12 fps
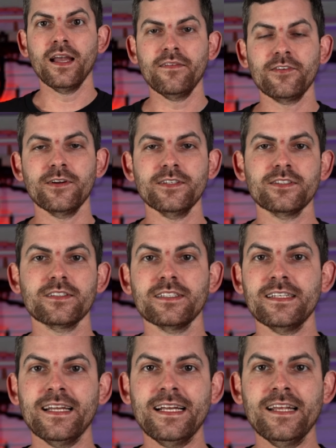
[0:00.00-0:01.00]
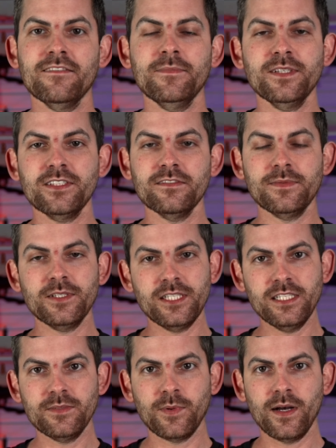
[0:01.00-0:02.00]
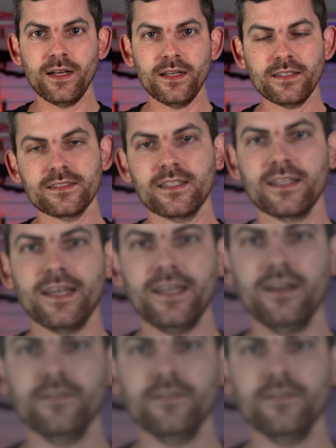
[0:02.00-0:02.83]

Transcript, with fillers: If you're interested in any of Mischief Machine's products, head